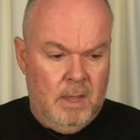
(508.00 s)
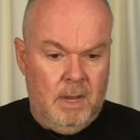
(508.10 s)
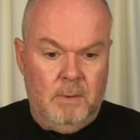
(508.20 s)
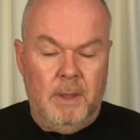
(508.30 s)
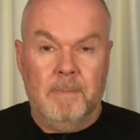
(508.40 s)

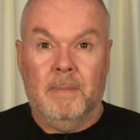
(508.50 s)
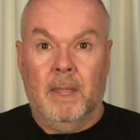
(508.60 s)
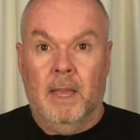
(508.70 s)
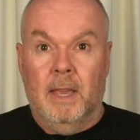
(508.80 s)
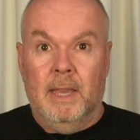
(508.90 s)
Anyway,
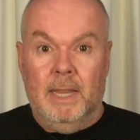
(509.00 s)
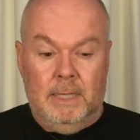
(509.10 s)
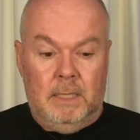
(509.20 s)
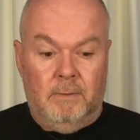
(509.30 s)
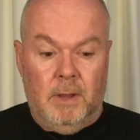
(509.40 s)

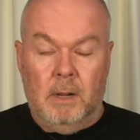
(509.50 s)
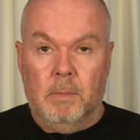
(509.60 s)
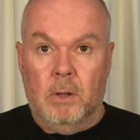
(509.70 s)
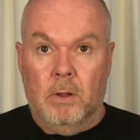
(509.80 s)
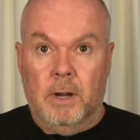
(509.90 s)
it's available
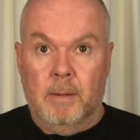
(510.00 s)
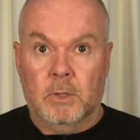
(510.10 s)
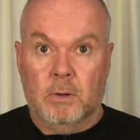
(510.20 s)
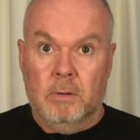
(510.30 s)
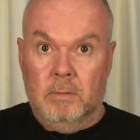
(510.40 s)
on
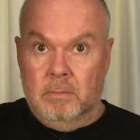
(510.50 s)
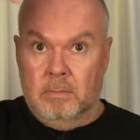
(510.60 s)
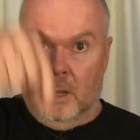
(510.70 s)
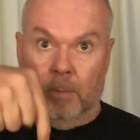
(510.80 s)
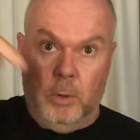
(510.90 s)
Amazon.
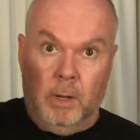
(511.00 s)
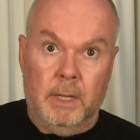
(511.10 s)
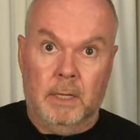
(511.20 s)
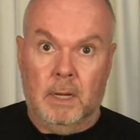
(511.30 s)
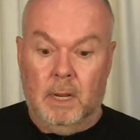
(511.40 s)
I'll put a
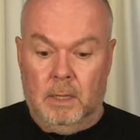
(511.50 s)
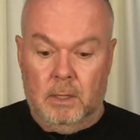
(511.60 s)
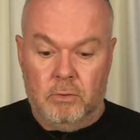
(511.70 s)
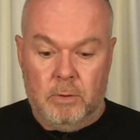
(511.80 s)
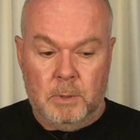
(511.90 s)
link down in the
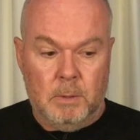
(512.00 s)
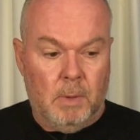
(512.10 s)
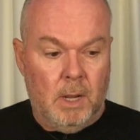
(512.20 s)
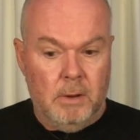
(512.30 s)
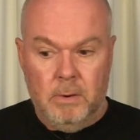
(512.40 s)
description
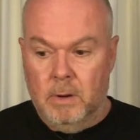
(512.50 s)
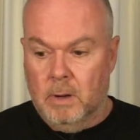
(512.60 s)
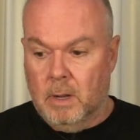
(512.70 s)
below.